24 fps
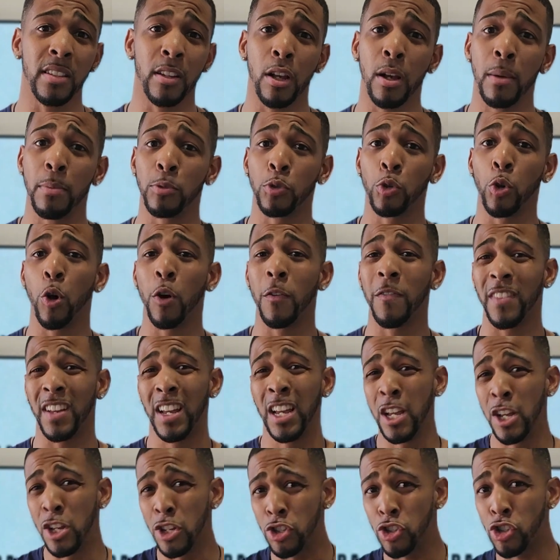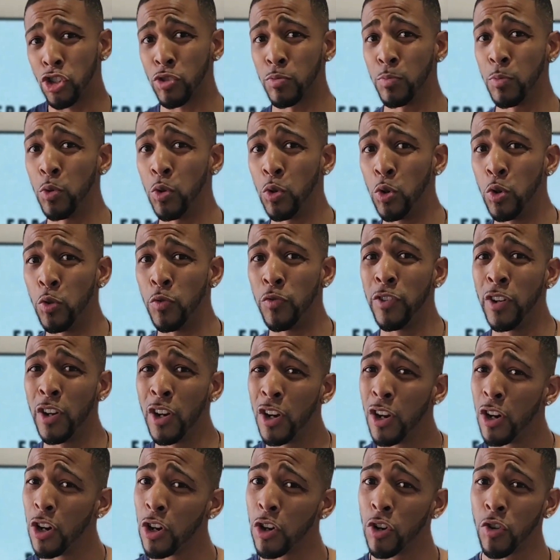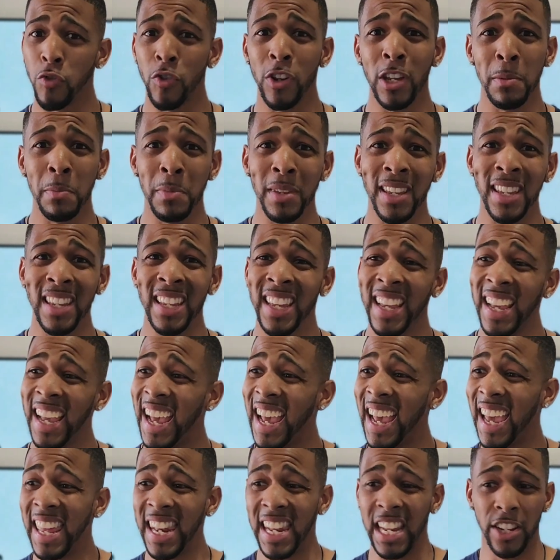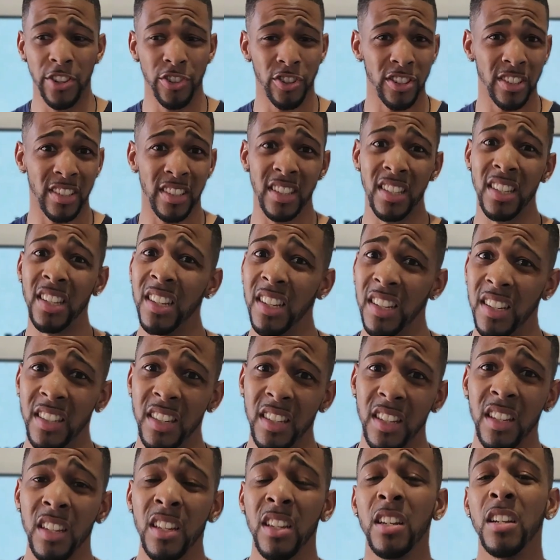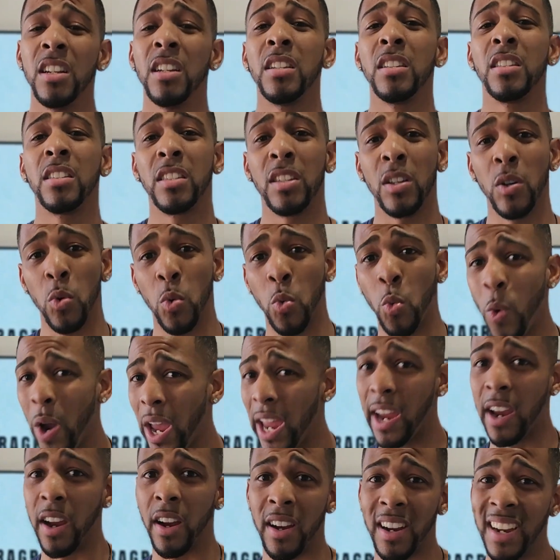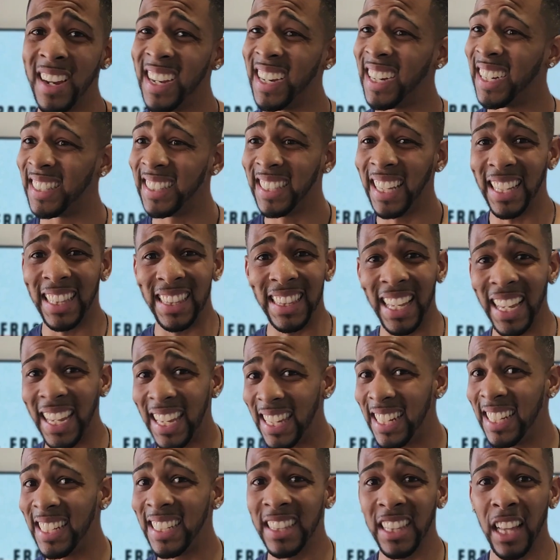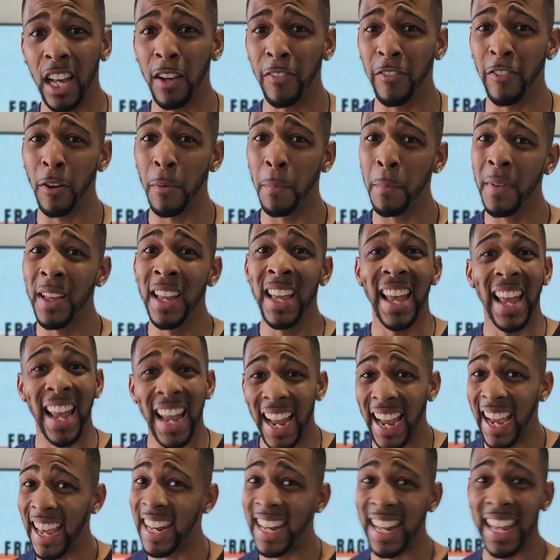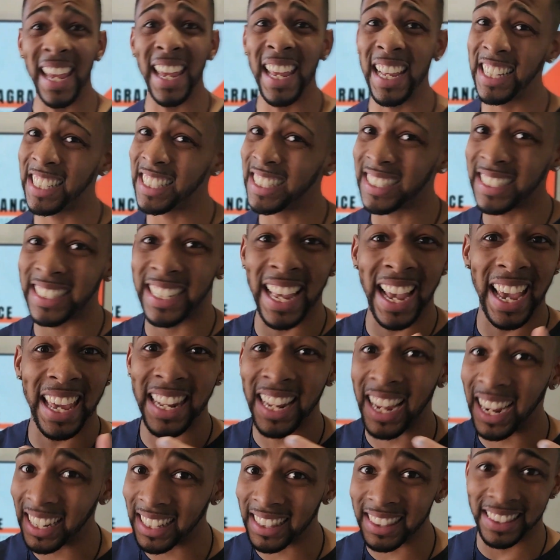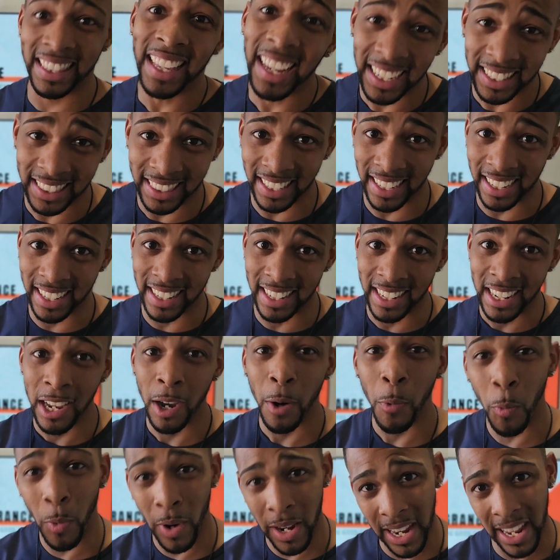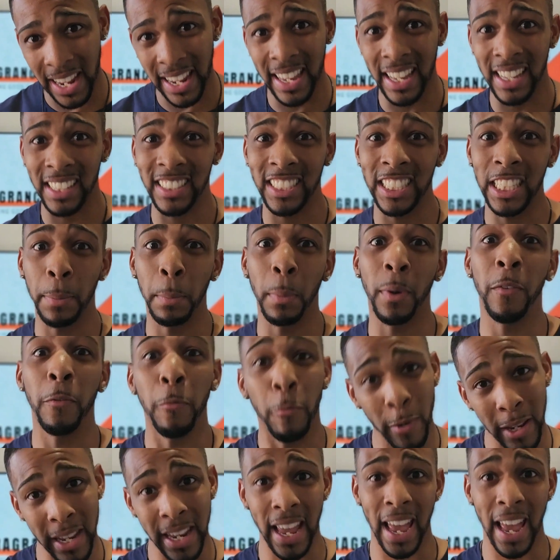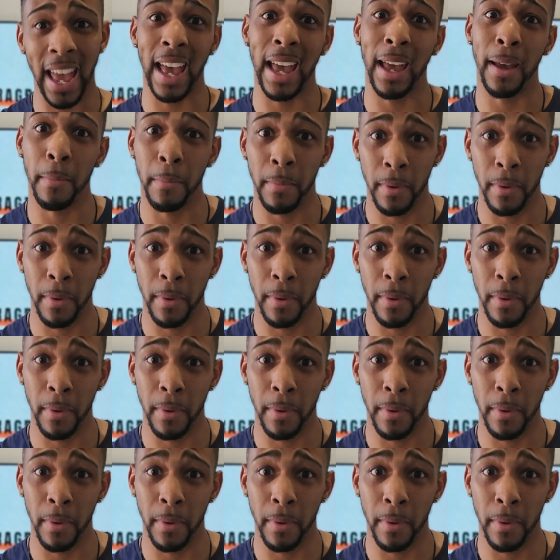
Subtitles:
comes off smooth, creamy, and it's just easy to wear. The ladies love them, and they just get addicted when they get some of Rehab.